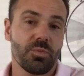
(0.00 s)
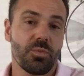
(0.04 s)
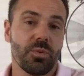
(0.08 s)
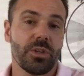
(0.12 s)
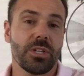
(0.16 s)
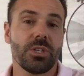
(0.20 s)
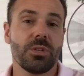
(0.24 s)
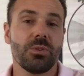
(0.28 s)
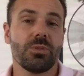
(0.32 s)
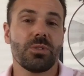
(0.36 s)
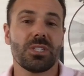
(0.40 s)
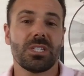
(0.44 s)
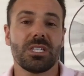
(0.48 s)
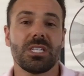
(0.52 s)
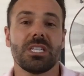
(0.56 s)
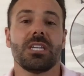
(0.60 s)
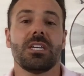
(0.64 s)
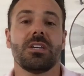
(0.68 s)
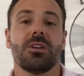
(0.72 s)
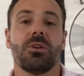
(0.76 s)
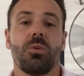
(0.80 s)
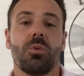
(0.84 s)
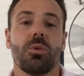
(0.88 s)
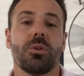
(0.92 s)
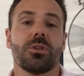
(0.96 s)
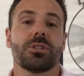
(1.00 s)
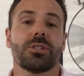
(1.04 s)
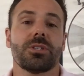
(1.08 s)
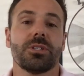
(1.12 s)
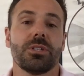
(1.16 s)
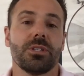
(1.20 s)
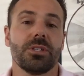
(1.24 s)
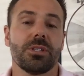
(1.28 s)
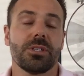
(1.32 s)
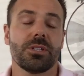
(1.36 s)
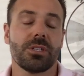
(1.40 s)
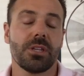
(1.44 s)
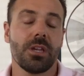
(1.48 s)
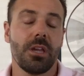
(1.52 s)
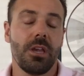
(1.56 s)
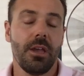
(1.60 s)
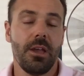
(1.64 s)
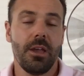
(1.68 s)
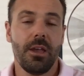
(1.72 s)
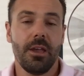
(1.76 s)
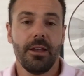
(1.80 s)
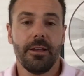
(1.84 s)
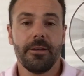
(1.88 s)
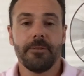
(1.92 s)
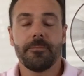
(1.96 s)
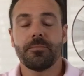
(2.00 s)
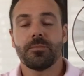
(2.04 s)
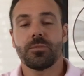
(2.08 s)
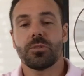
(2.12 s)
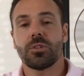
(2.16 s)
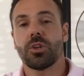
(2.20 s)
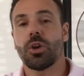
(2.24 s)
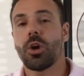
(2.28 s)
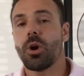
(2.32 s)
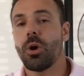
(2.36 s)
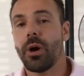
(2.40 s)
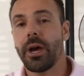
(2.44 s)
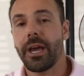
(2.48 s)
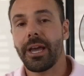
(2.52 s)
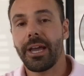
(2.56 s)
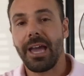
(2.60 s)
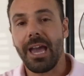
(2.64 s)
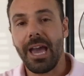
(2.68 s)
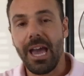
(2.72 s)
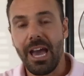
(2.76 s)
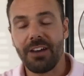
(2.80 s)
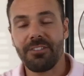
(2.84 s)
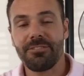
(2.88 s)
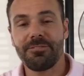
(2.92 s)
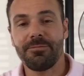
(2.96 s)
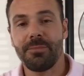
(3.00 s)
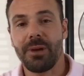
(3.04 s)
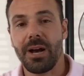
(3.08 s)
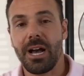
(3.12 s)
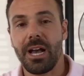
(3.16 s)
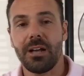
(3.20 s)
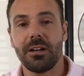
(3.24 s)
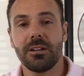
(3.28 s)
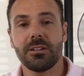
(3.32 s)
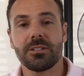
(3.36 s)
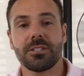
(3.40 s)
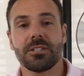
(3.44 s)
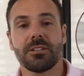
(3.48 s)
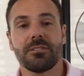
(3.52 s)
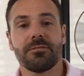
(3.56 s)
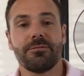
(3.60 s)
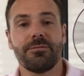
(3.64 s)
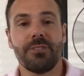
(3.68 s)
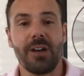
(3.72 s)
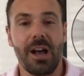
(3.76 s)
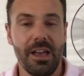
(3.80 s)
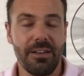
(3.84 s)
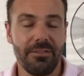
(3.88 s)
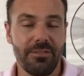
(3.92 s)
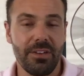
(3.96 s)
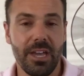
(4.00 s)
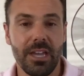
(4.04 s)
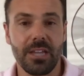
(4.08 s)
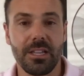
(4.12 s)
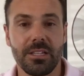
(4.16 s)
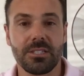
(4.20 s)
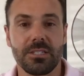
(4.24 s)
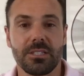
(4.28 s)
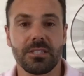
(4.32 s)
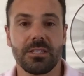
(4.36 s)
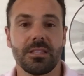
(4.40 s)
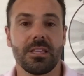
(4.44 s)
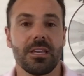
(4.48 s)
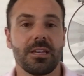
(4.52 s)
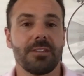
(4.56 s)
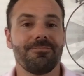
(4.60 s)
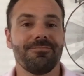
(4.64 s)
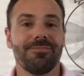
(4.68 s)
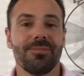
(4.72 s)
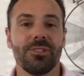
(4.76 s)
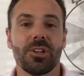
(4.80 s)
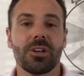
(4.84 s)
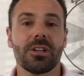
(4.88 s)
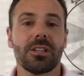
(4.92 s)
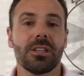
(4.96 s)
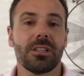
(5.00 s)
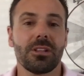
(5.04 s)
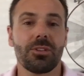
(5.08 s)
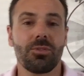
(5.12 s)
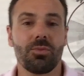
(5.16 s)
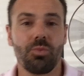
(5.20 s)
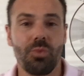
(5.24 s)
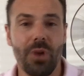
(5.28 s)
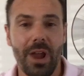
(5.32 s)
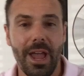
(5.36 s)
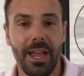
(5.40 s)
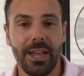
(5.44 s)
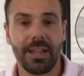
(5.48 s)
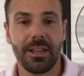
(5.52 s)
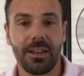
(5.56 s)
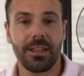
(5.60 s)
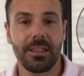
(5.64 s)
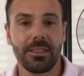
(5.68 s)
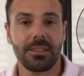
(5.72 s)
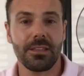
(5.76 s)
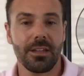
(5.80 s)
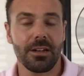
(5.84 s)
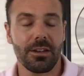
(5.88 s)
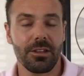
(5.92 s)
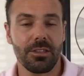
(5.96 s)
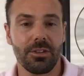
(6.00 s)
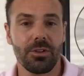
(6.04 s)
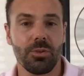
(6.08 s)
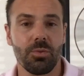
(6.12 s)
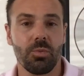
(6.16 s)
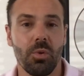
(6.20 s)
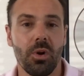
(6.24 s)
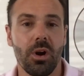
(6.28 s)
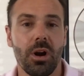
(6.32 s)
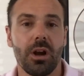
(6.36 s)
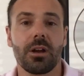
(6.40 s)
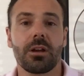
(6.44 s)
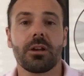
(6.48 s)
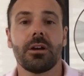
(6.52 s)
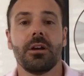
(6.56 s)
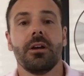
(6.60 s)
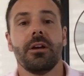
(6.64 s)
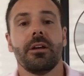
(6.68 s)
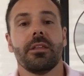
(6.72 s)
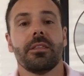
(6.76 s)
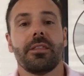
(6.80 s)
When you see horses going half miles and 5/8 and they look a little ragged at the end of their work,